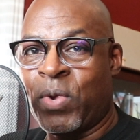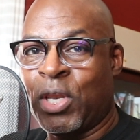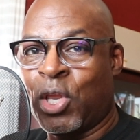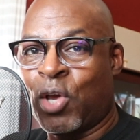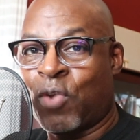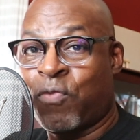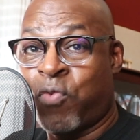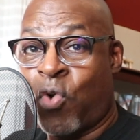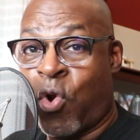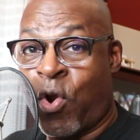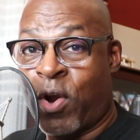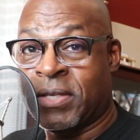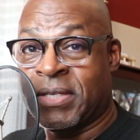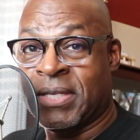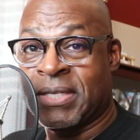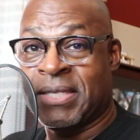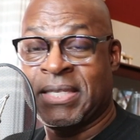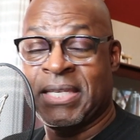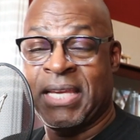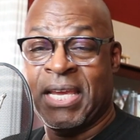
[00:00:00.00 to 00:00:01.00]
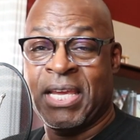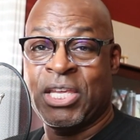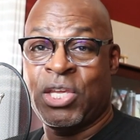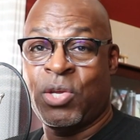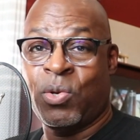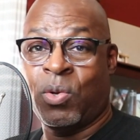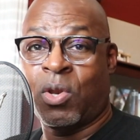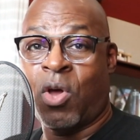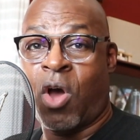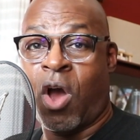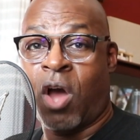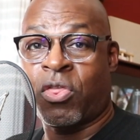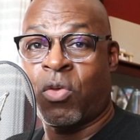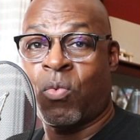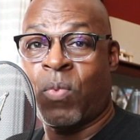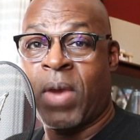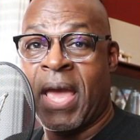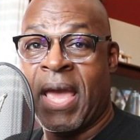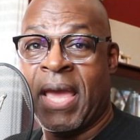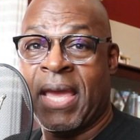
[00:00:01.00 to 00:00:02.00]
look forward to seeing you along the
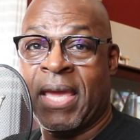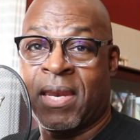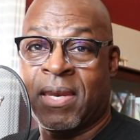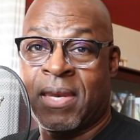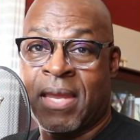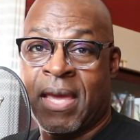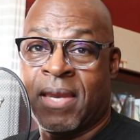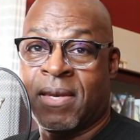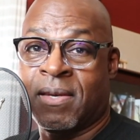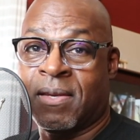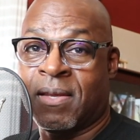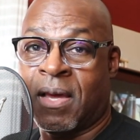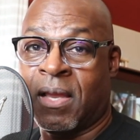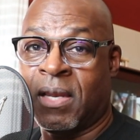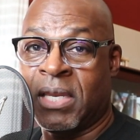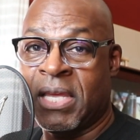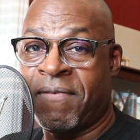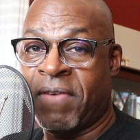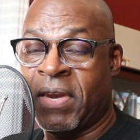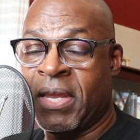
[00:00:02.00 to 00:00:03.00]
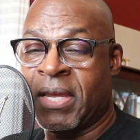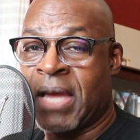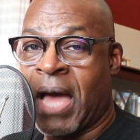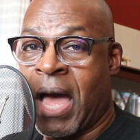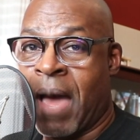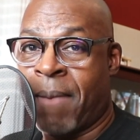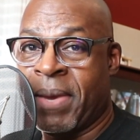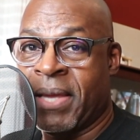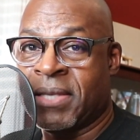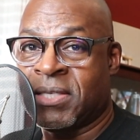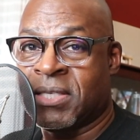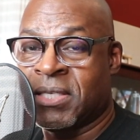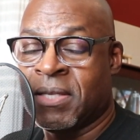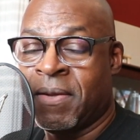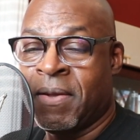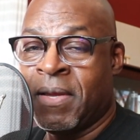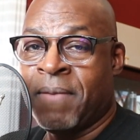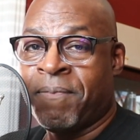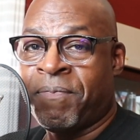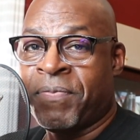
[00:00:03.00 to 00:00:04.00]
way, and leave any comments
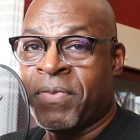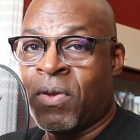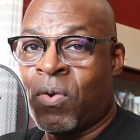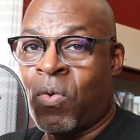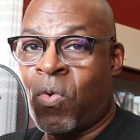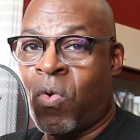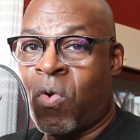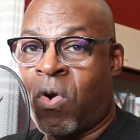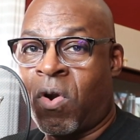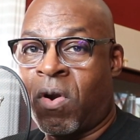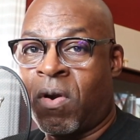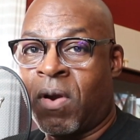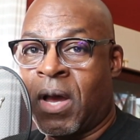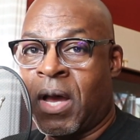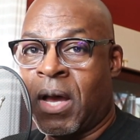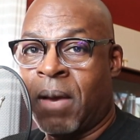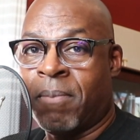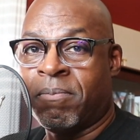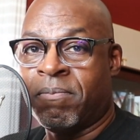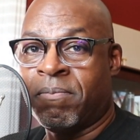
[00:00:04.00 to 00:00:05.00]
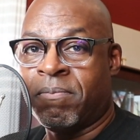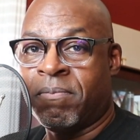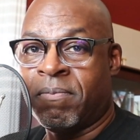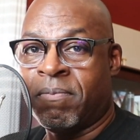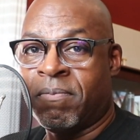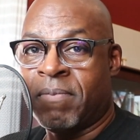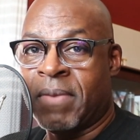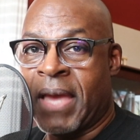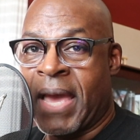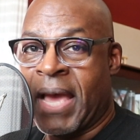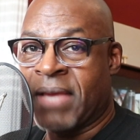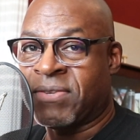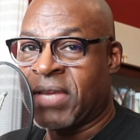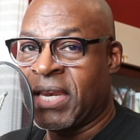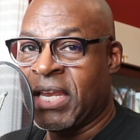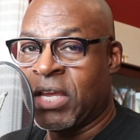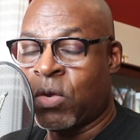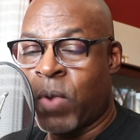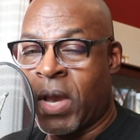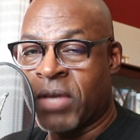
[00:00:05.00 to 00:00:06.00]
or ask
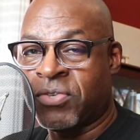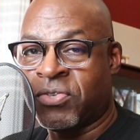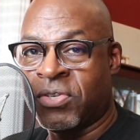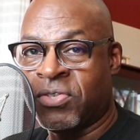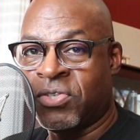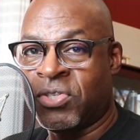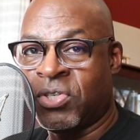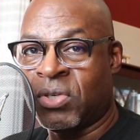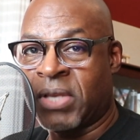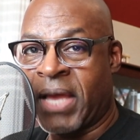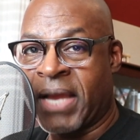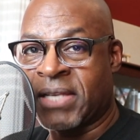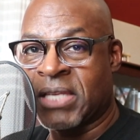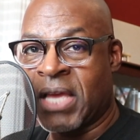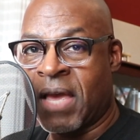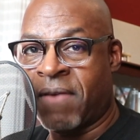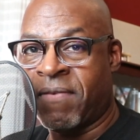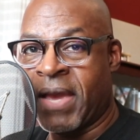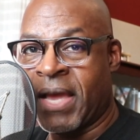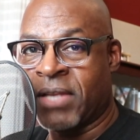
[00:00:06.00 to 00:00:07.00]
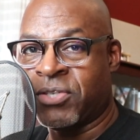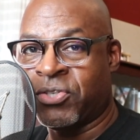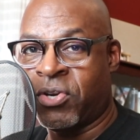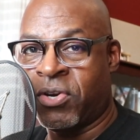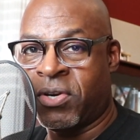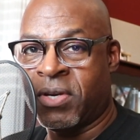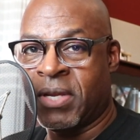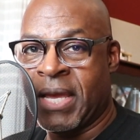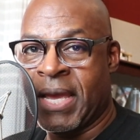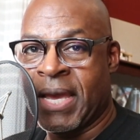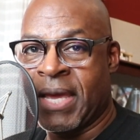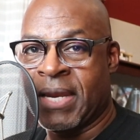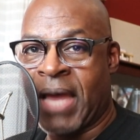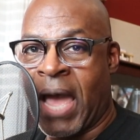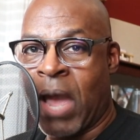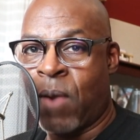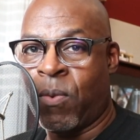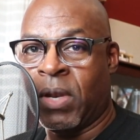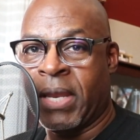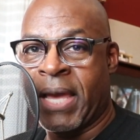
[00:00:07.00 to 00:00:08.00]
any questions you'd like to have answered, and
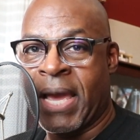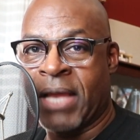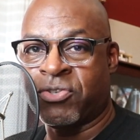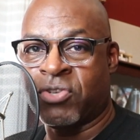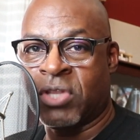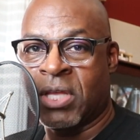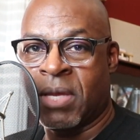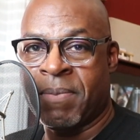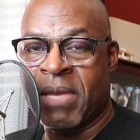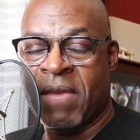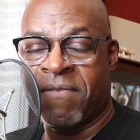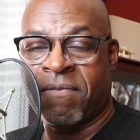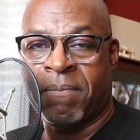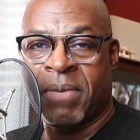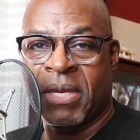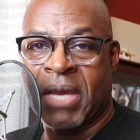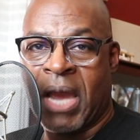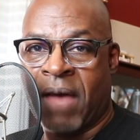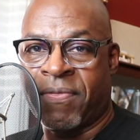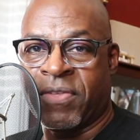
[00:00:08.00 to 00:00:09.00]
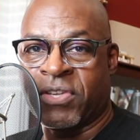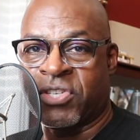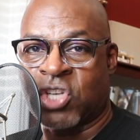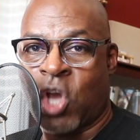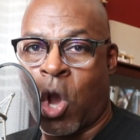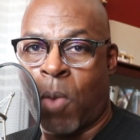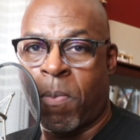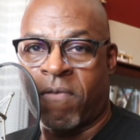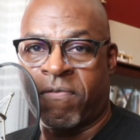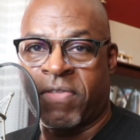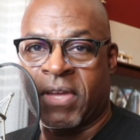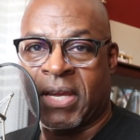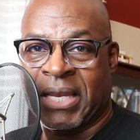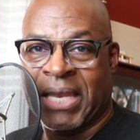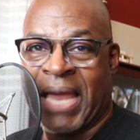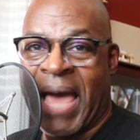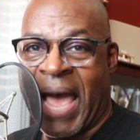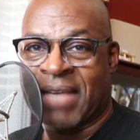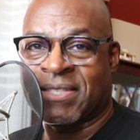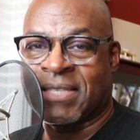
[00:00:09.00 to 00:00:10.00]
I will answer them. Even beyond the scope of the
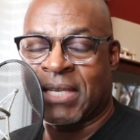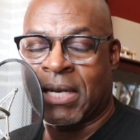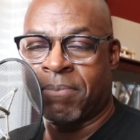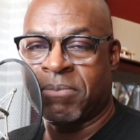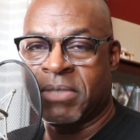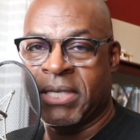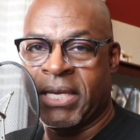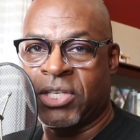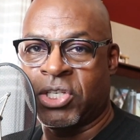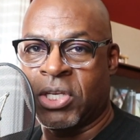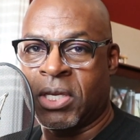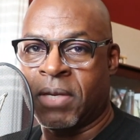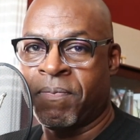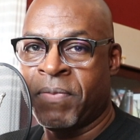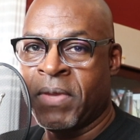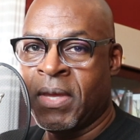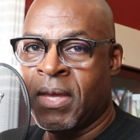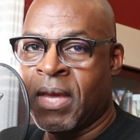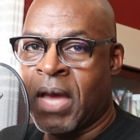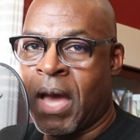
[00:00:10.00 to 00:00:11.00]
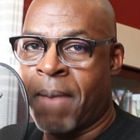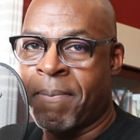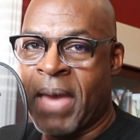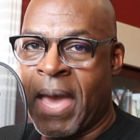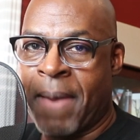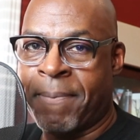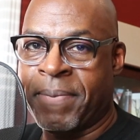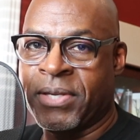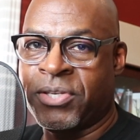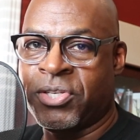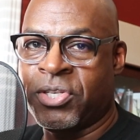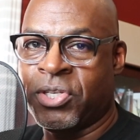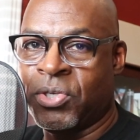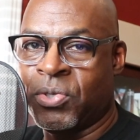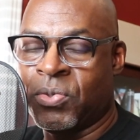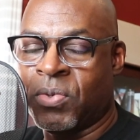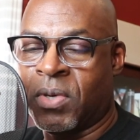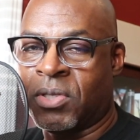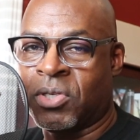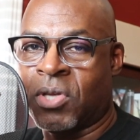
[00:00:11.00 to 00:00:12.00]
class that I'm teaching, I'm happy
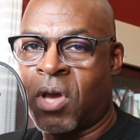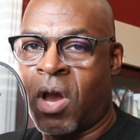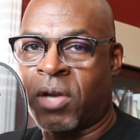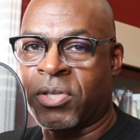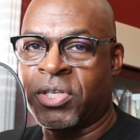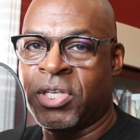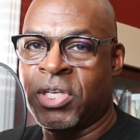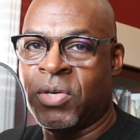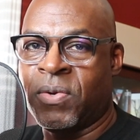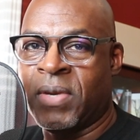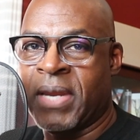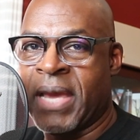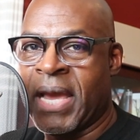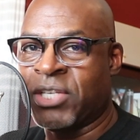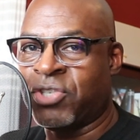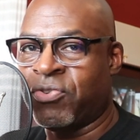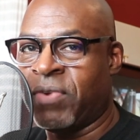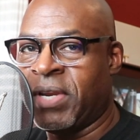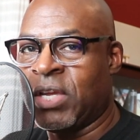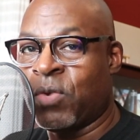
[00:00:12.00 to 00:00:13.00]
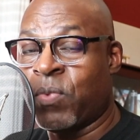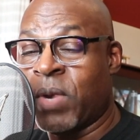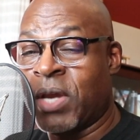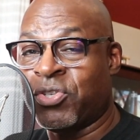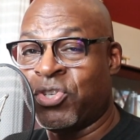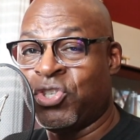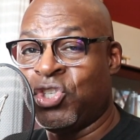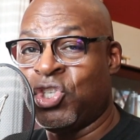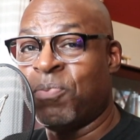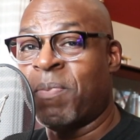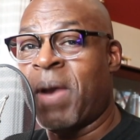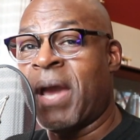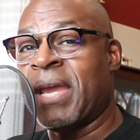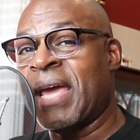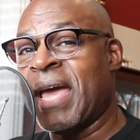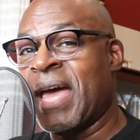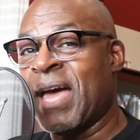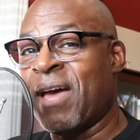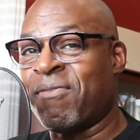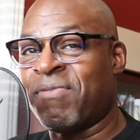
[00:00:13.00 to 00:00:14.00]
to talk to you and answer any questions you might
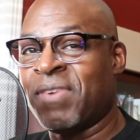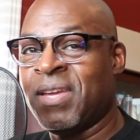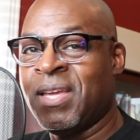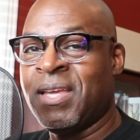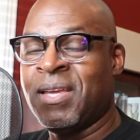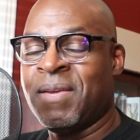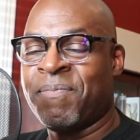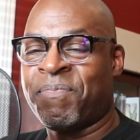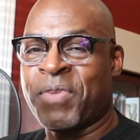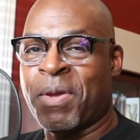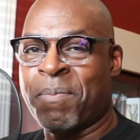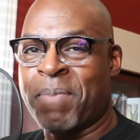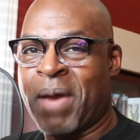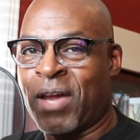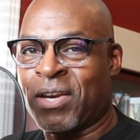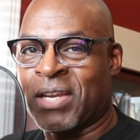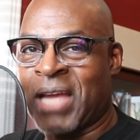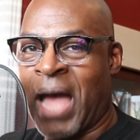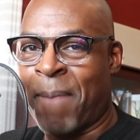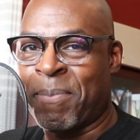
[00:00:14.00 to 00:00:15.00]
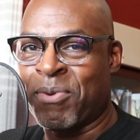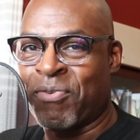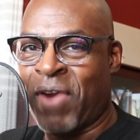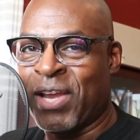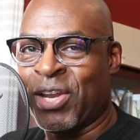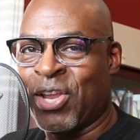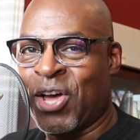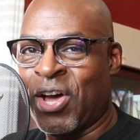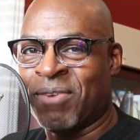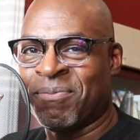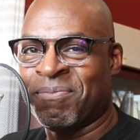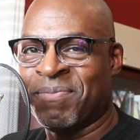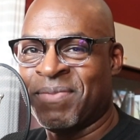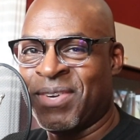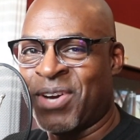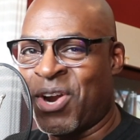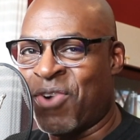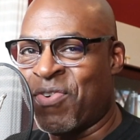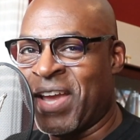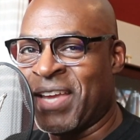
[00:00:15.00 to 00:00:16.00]
have about copyright law.
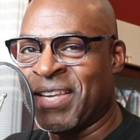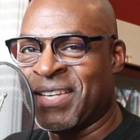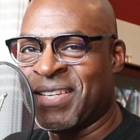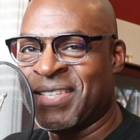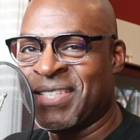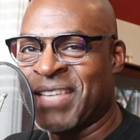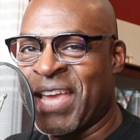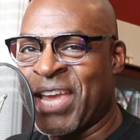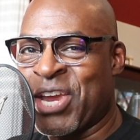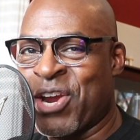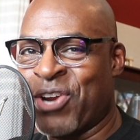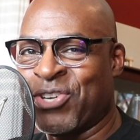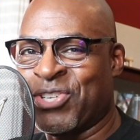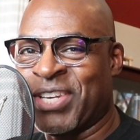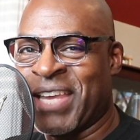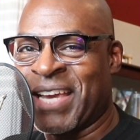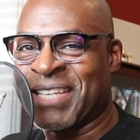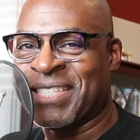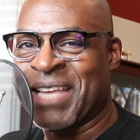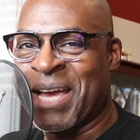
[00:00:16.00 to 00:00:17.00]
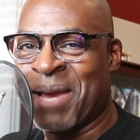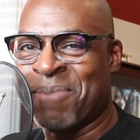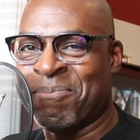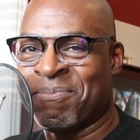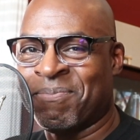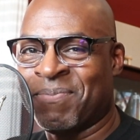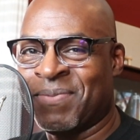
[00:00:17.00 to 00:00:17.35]
All right. Take care until next time.